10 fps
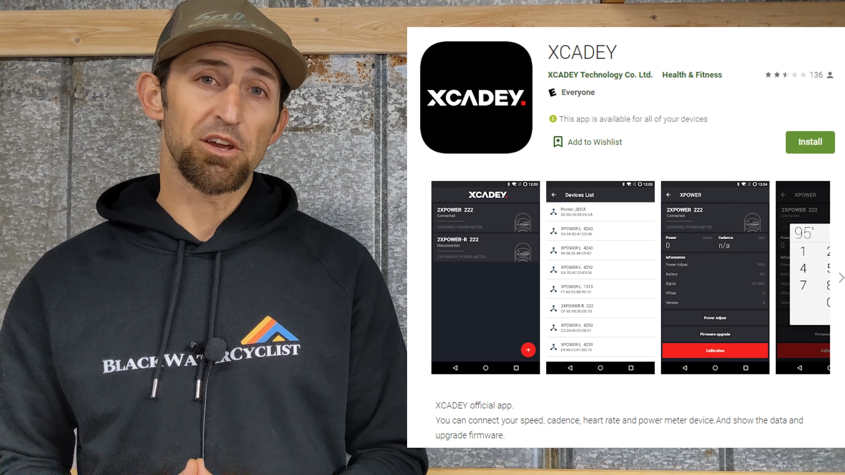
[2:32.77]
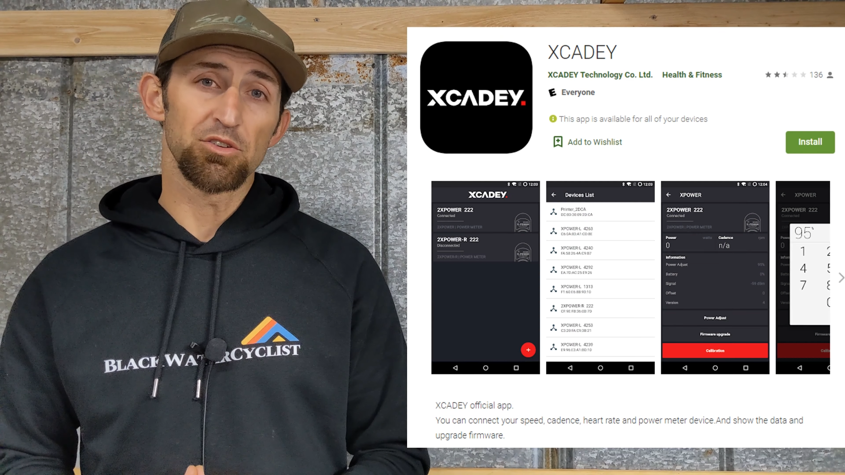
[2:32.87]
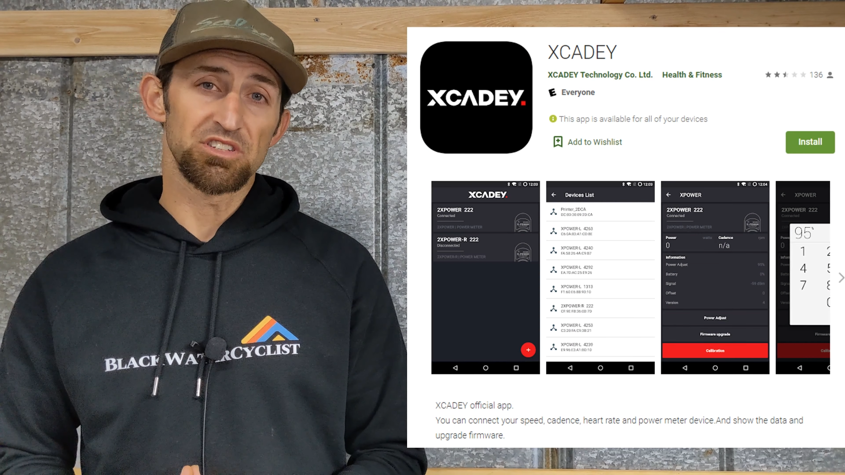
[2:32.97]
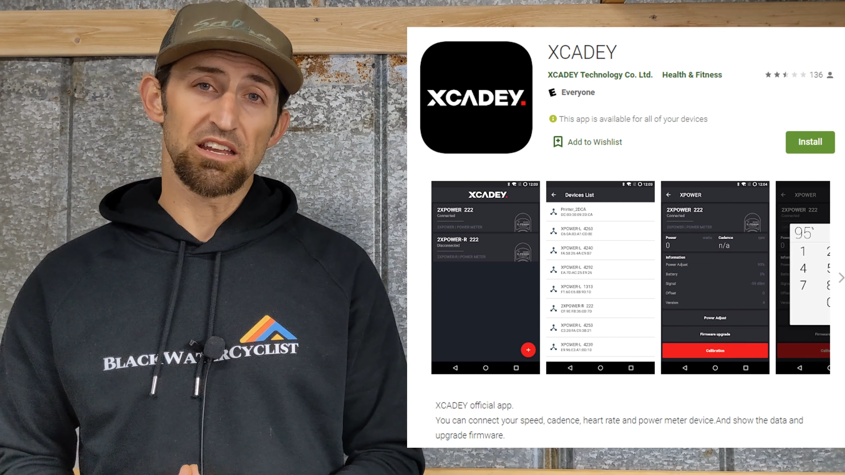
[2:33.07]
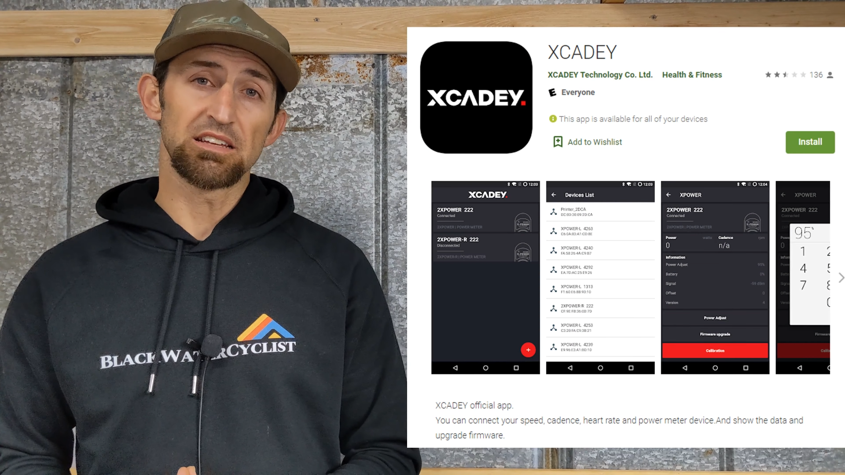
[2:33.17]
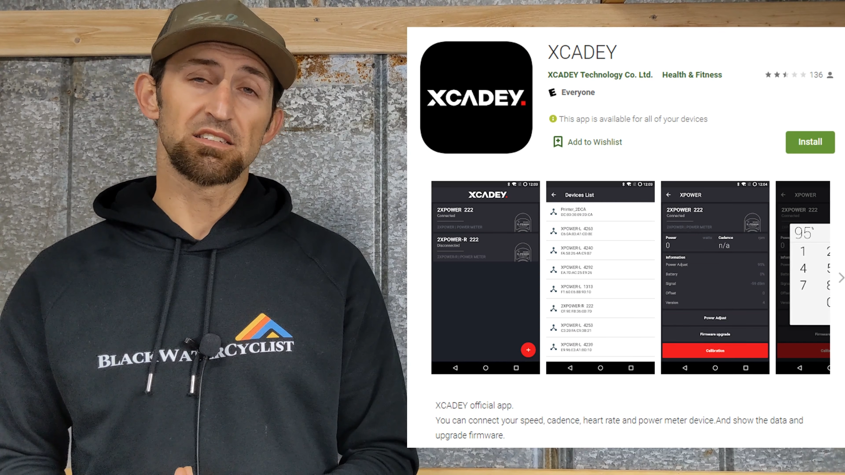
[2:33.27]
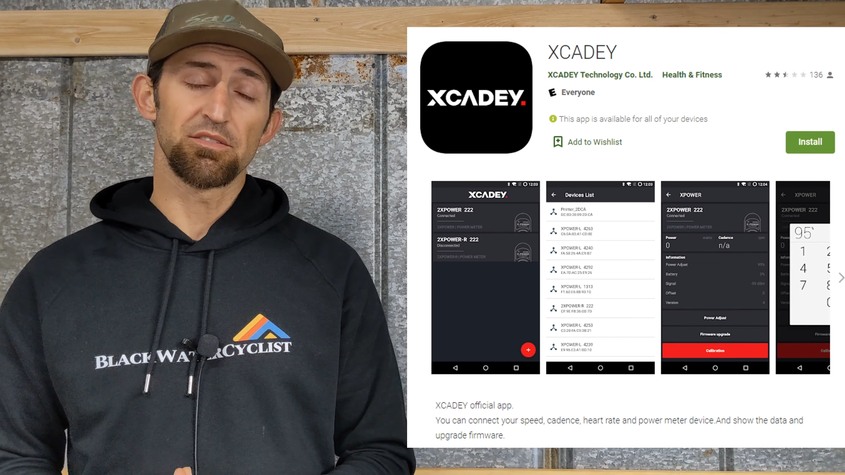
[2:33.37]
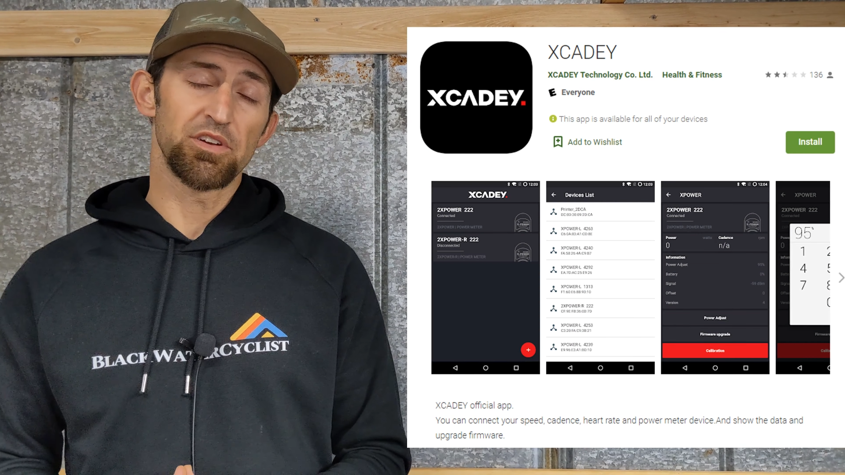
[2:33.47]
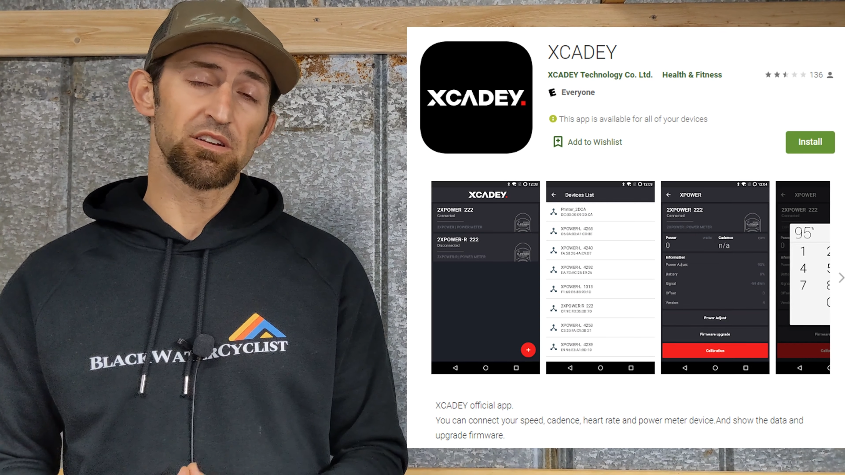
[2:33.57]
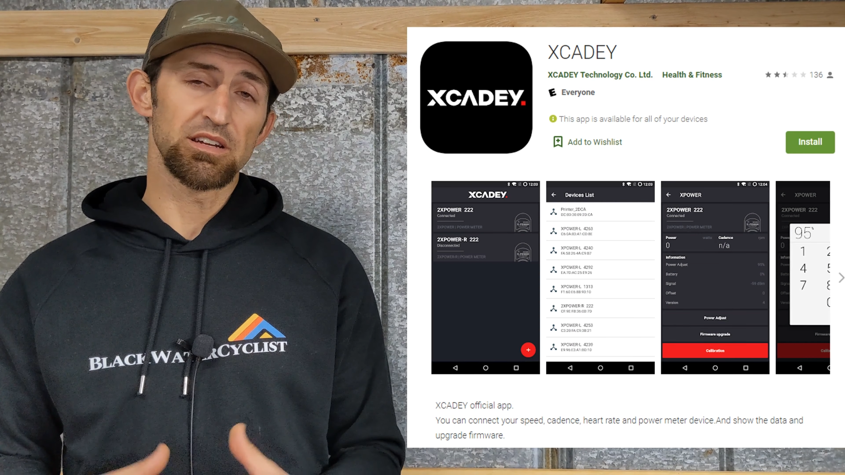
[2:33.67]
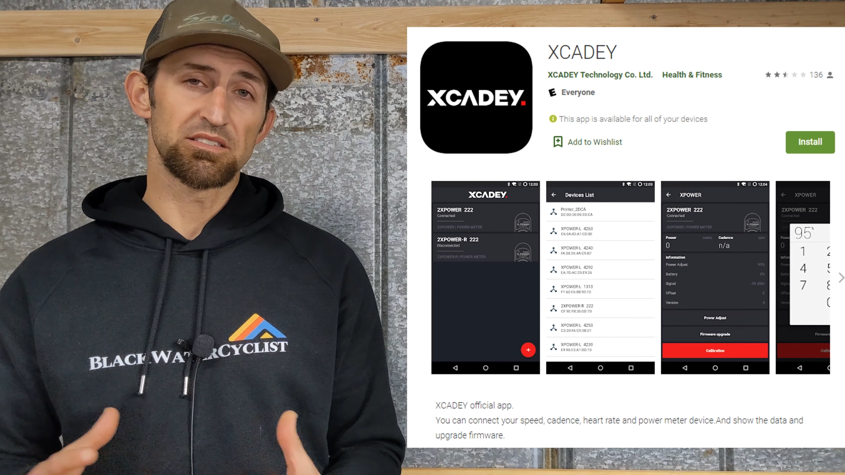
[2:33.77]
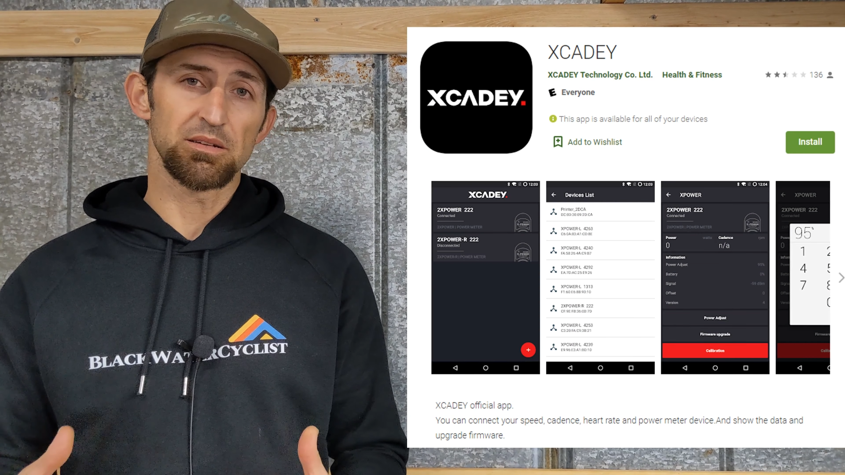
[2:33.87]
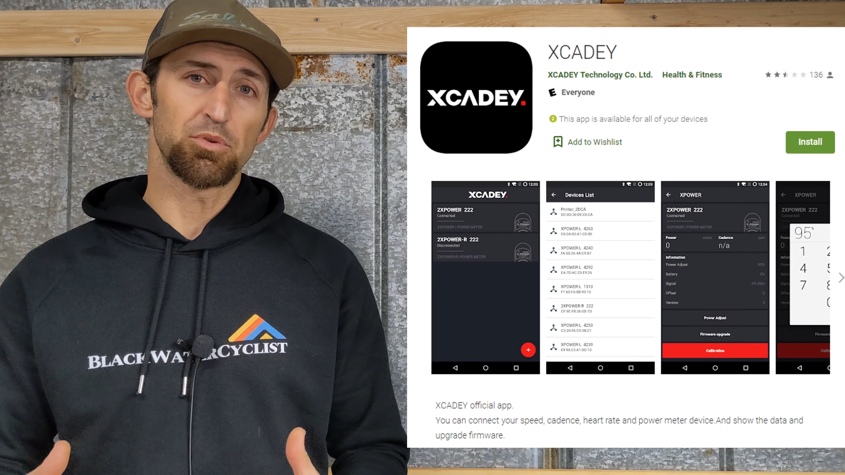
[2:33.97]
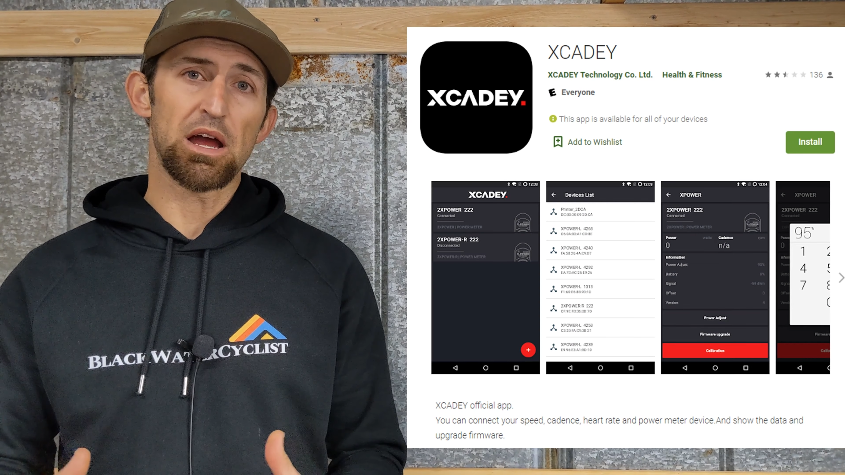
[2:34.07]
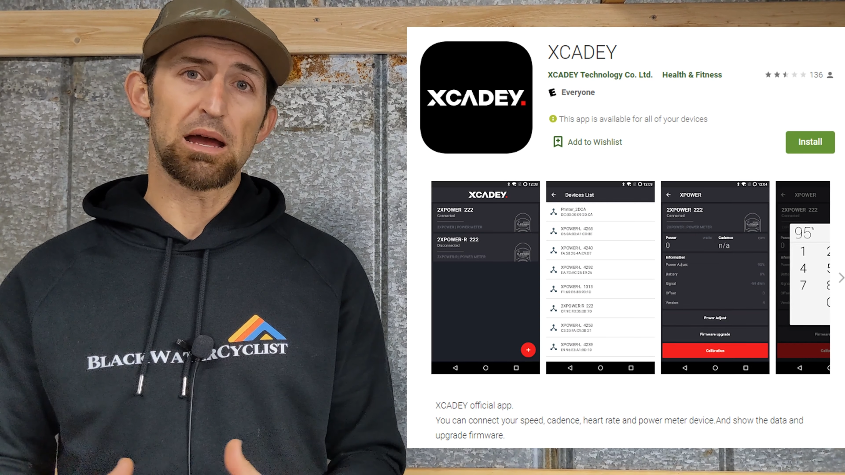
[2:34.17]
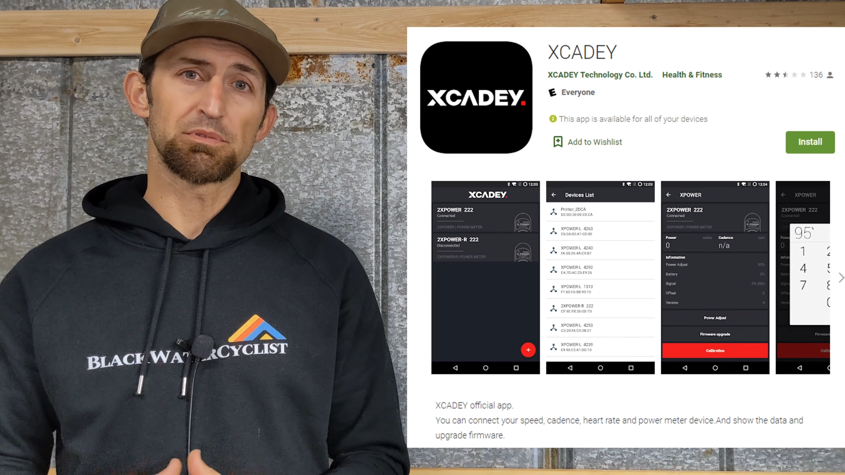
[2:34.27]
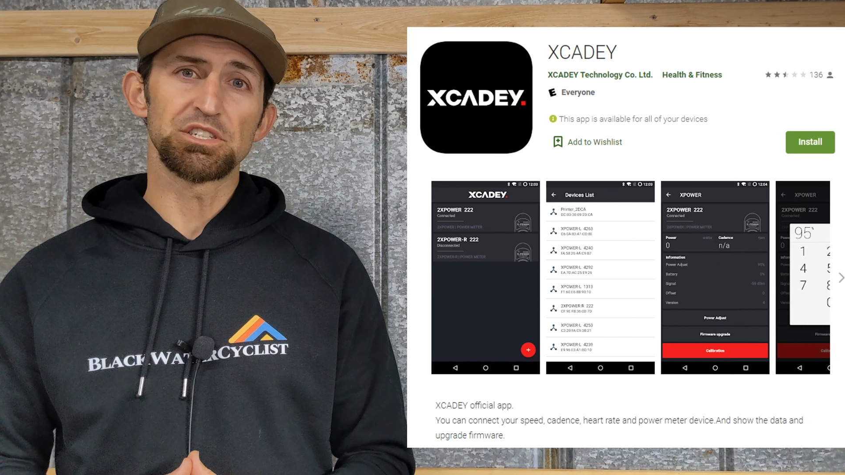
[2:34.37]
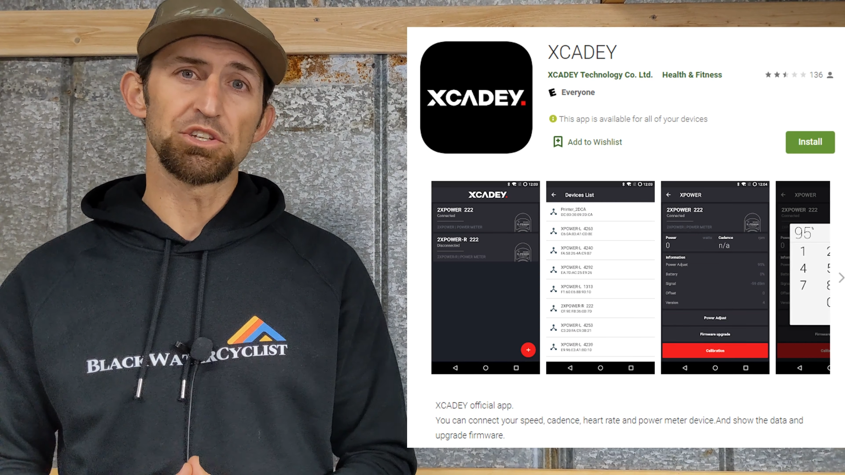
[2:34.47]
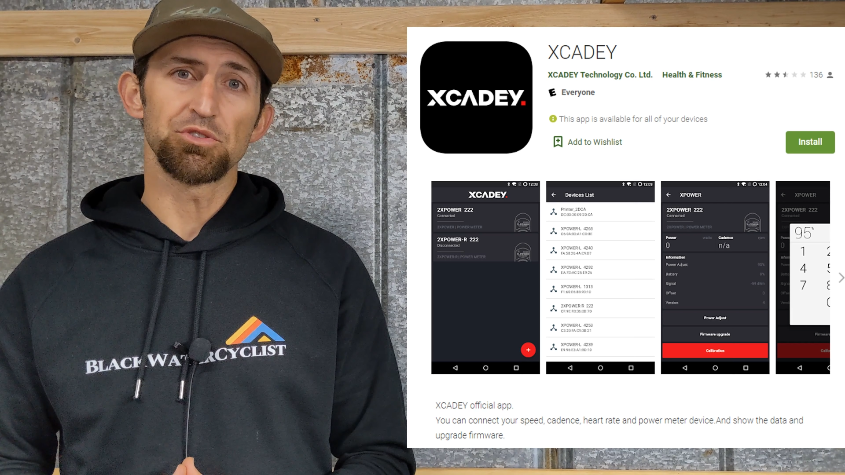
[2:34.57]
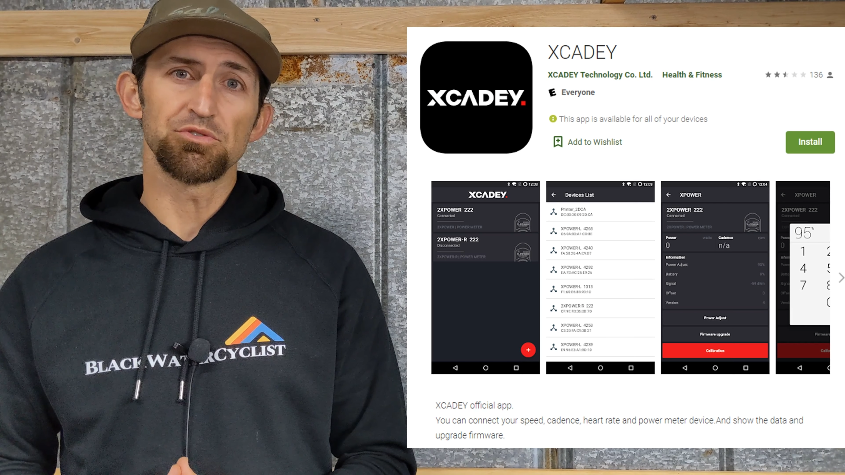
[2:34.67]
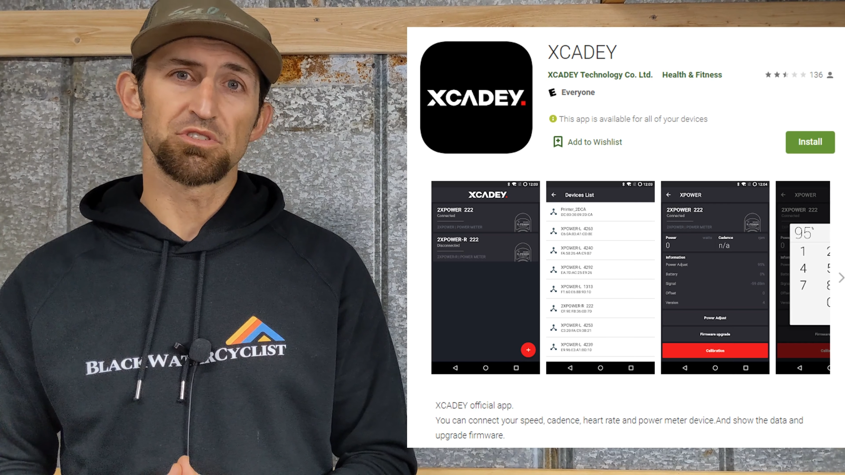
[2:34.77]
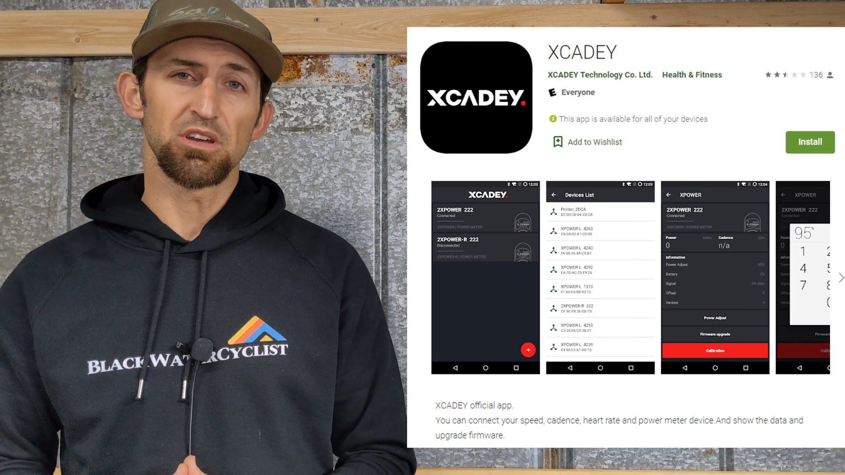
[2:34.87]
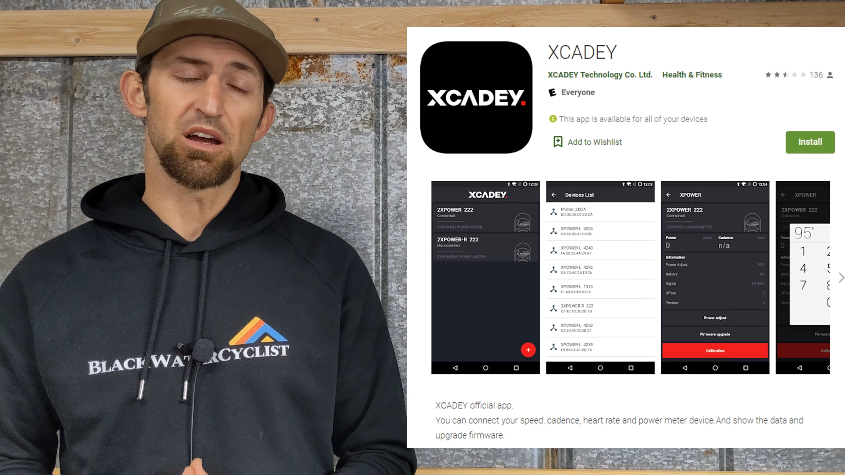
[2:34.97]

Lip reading: goes, it is a very simple app to use.